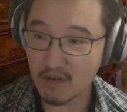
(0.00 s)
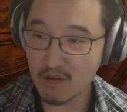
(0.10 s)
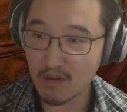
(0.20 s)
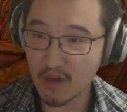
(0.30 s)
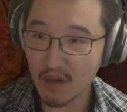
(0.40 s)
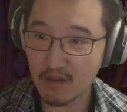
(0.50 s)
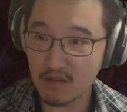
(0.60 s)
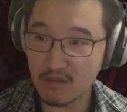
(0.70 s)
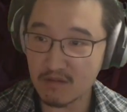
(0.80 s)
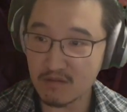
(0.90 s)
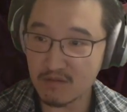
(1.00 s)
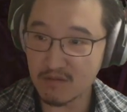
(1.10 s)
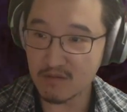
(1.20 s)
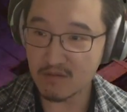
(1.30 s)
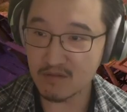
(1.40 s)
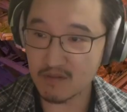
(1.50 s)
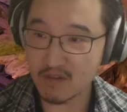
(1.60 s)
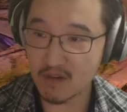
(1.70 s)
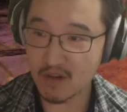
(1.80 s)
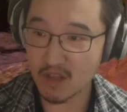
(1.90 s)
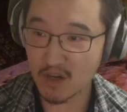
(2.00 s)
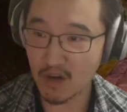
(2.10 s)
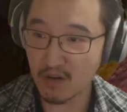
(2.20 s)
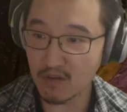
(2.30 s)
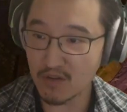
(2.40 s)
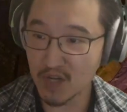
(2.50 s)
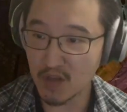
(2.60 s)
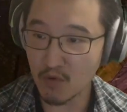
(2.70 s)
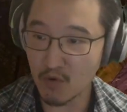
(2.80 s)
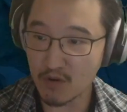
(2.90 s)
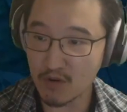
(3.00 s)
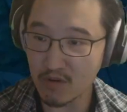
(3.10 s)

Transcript: and click on the teleporter.